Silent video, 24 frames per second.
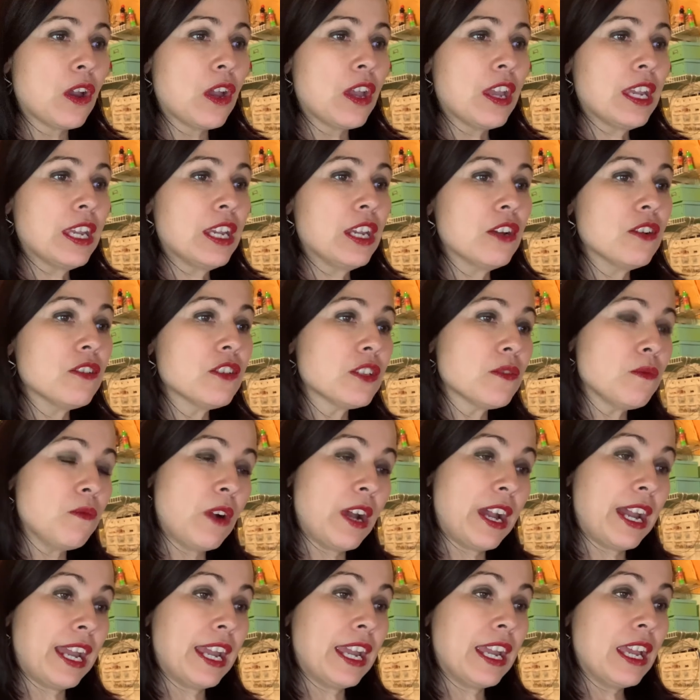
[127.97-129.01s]
Here's
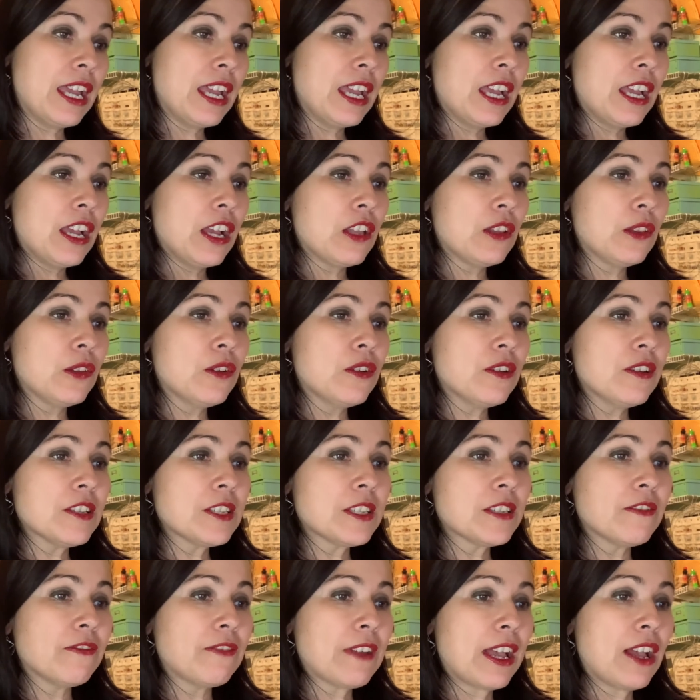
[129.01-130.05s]
why
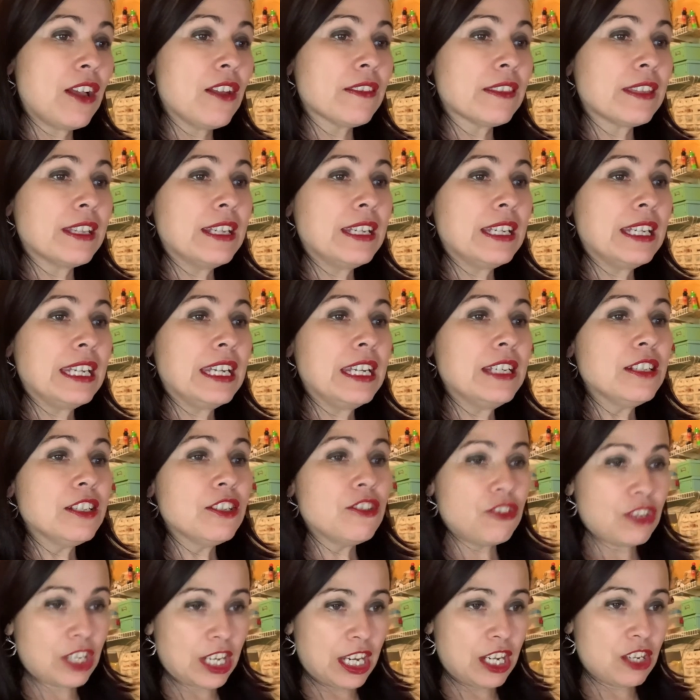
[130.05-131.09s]
Lucas felt the need to
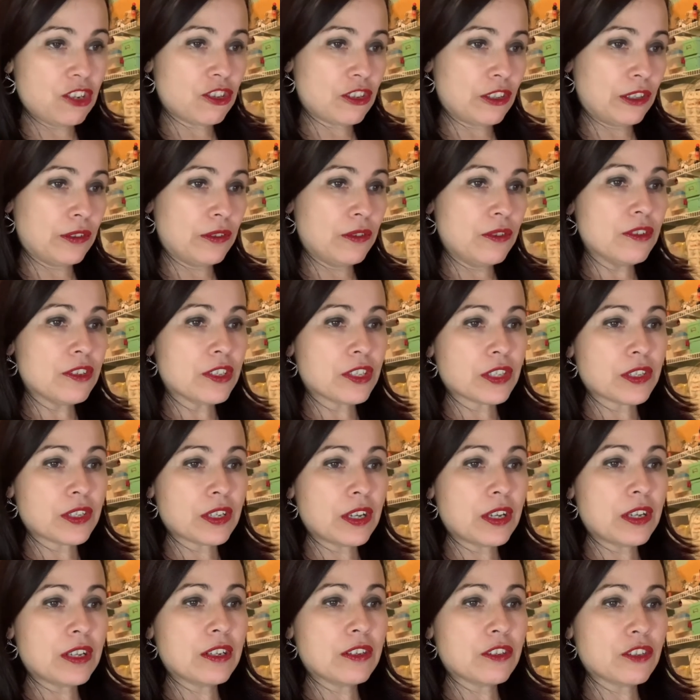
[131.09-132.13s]
change Luke's
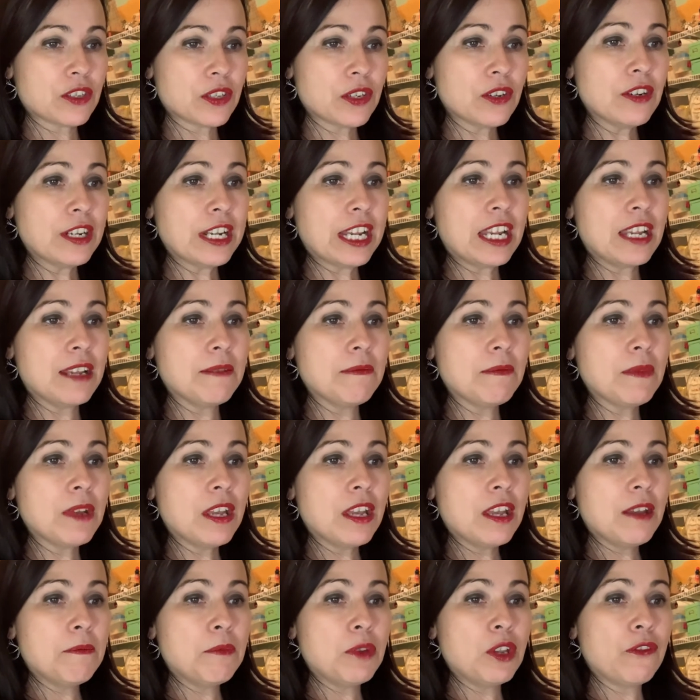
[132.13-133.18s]
surname
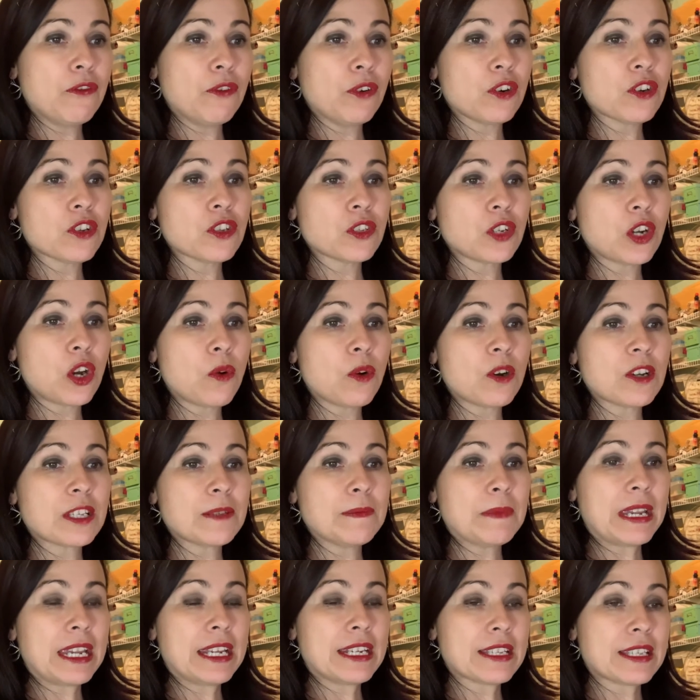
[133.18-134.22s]
before Star Wars
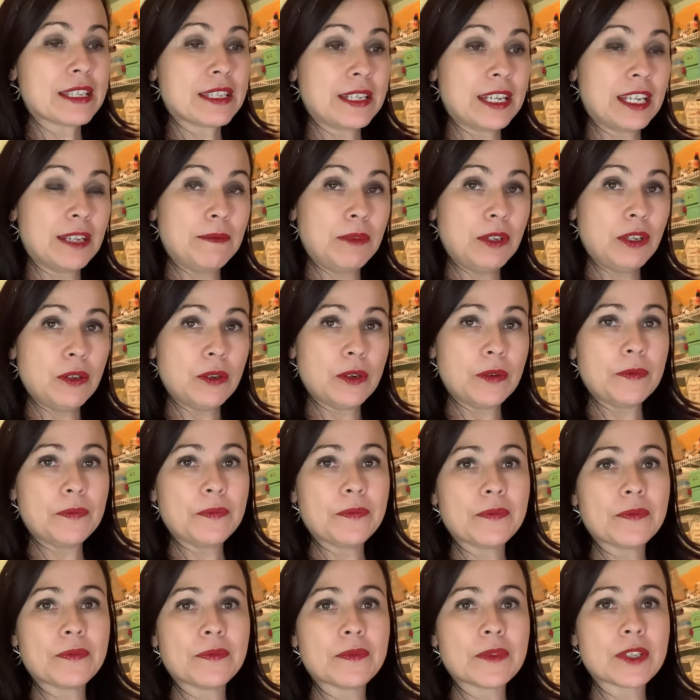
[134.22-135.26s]
made its debut.
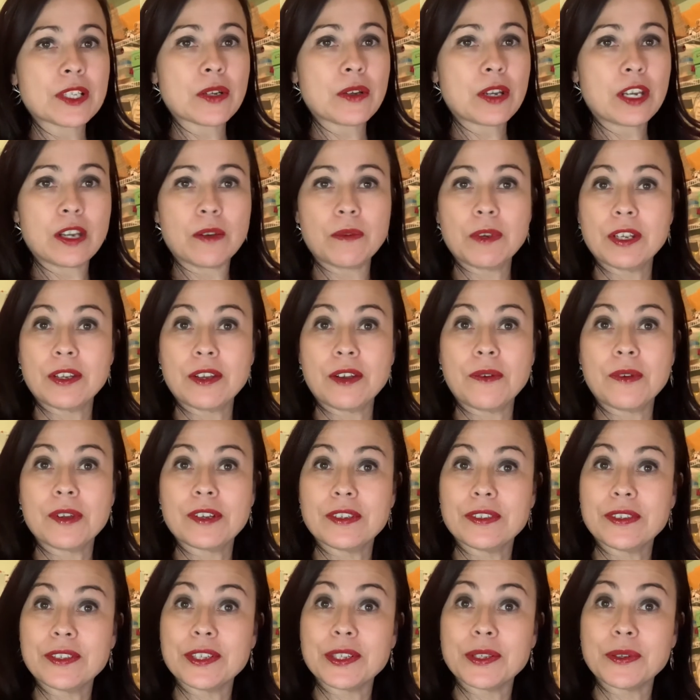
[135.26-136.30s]
So here we go
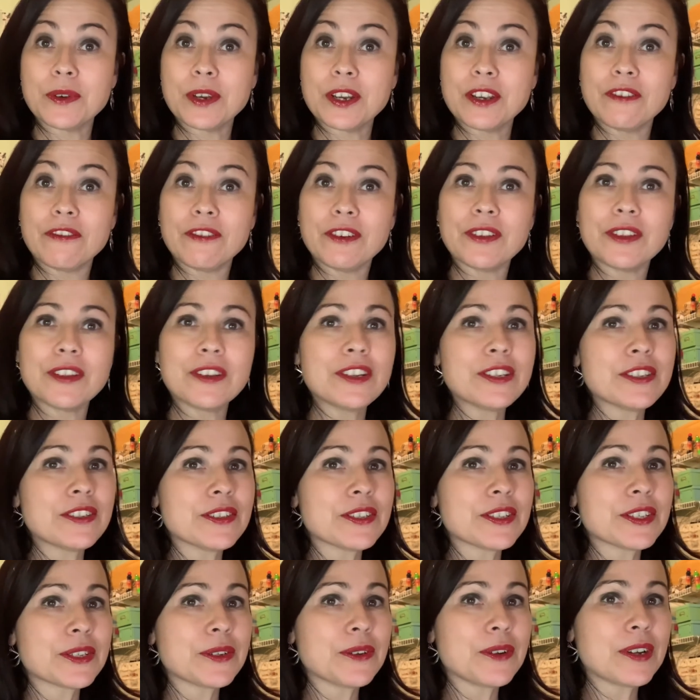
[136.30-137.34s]
into the story, further into the
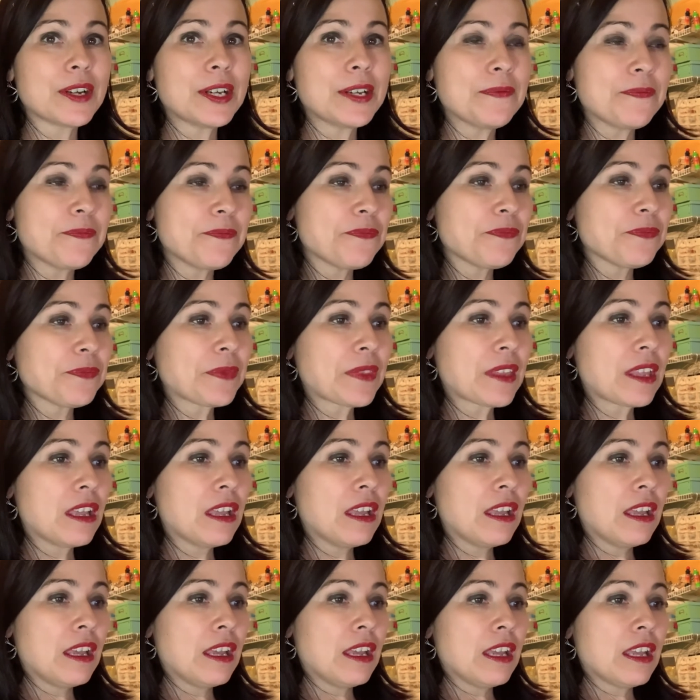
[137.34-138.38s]
story.
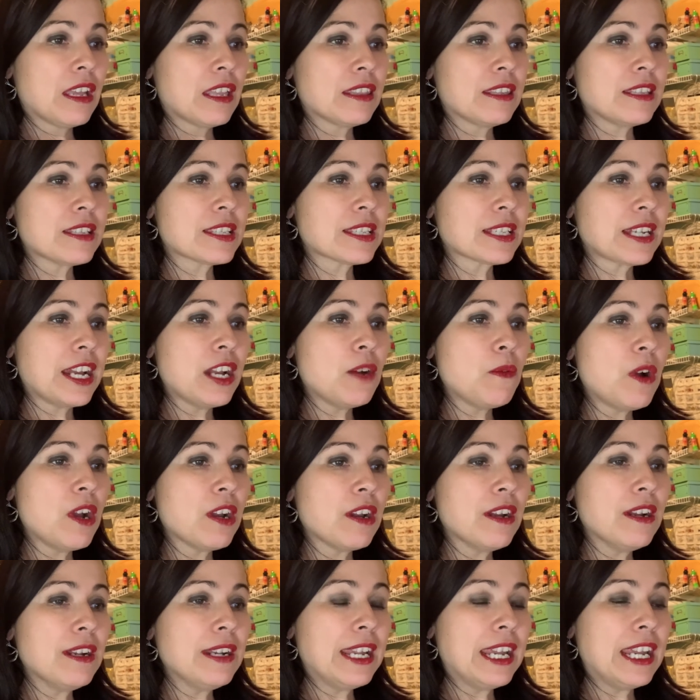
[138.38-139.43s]
The
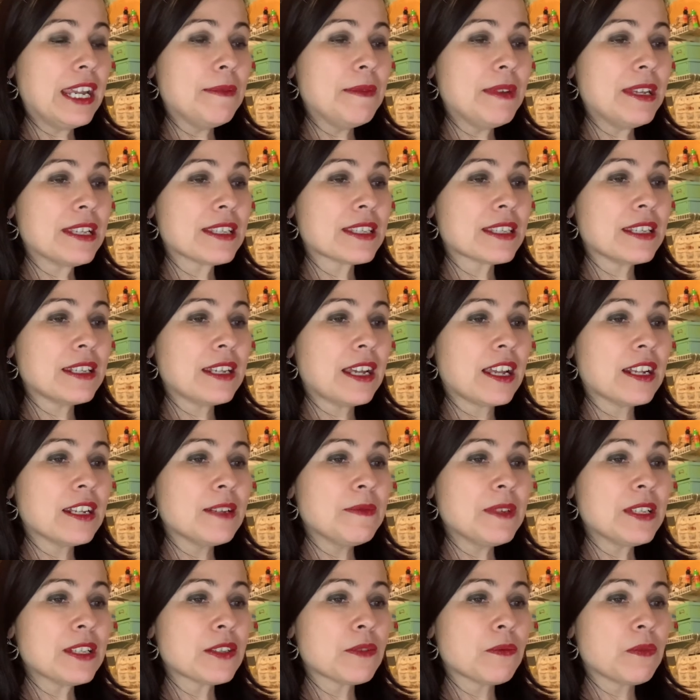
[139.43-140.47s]
Skywalker name is
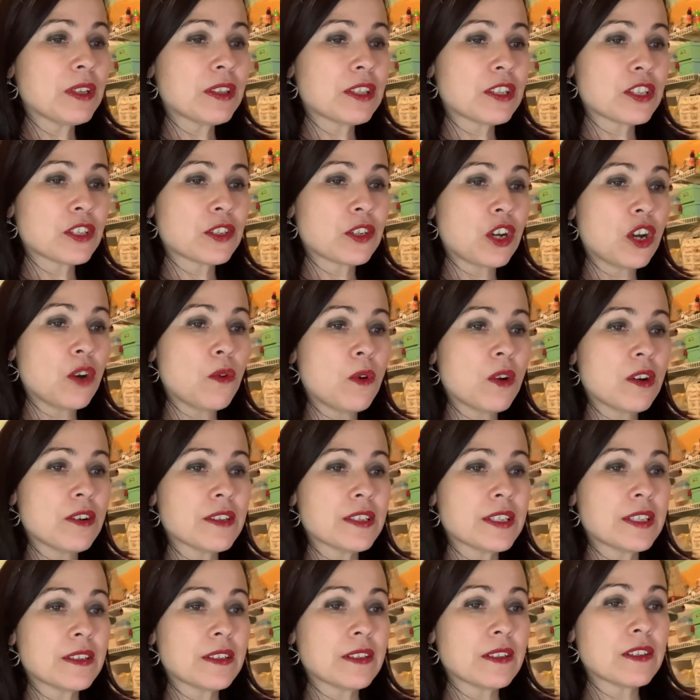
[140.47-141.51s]
synonymous with the Star
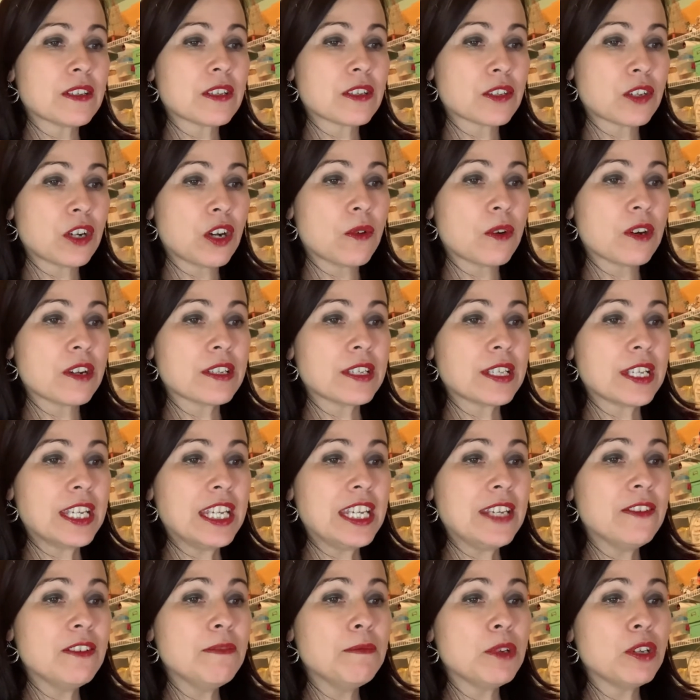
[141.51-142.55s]
Wars
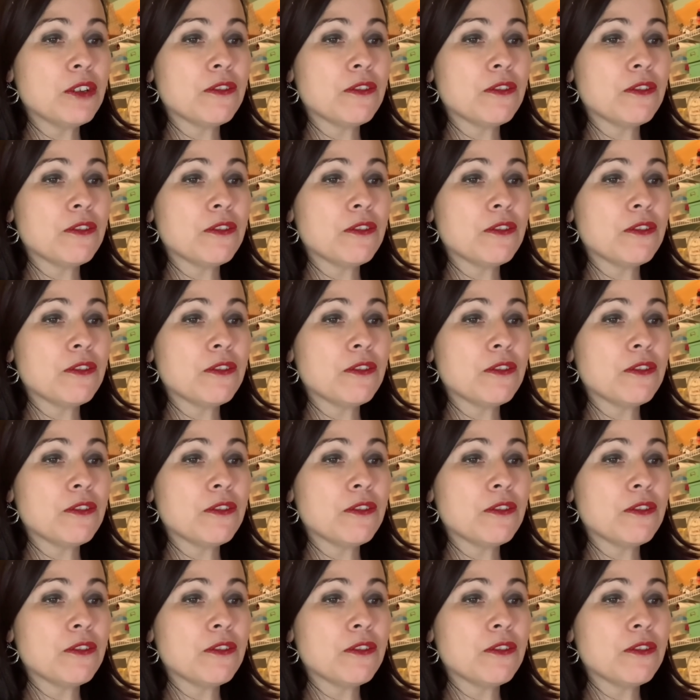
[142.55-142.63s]
even